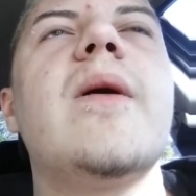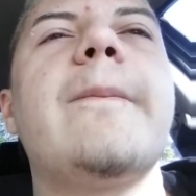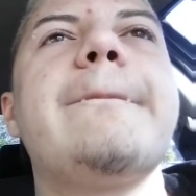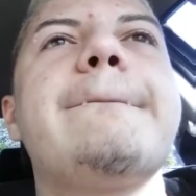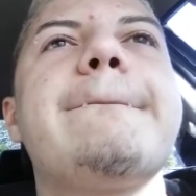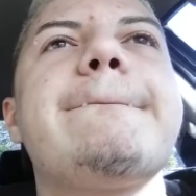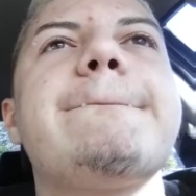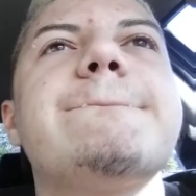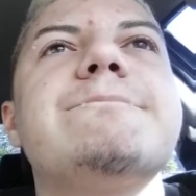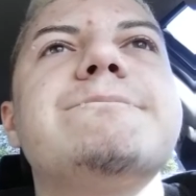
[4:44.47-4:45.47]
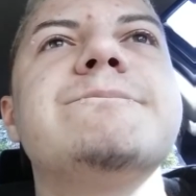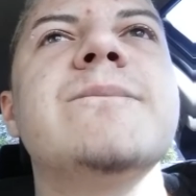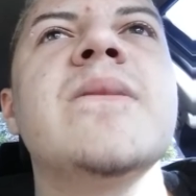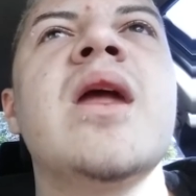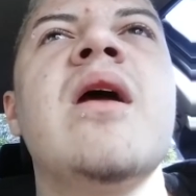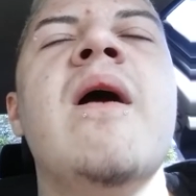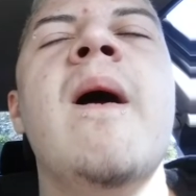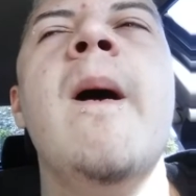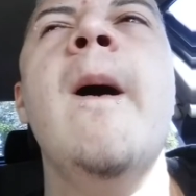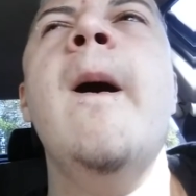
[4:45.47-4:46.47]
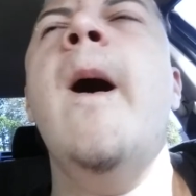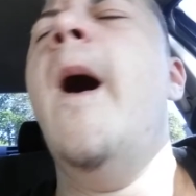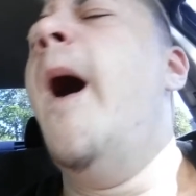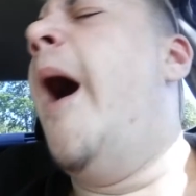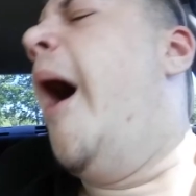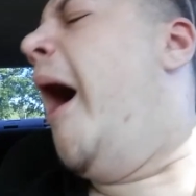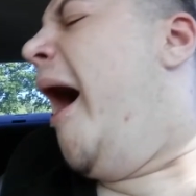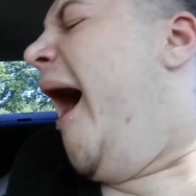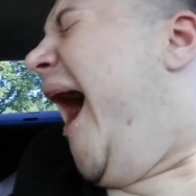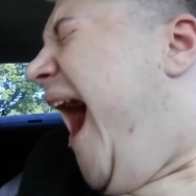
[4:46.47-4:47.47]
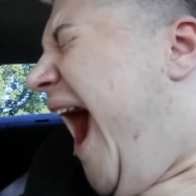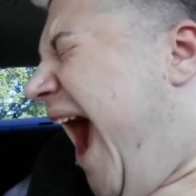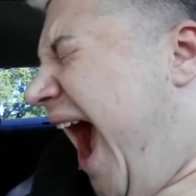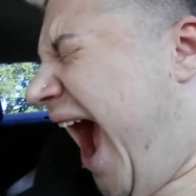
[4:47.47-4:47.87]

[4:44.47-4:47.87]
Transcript: No one is speaking in this clip.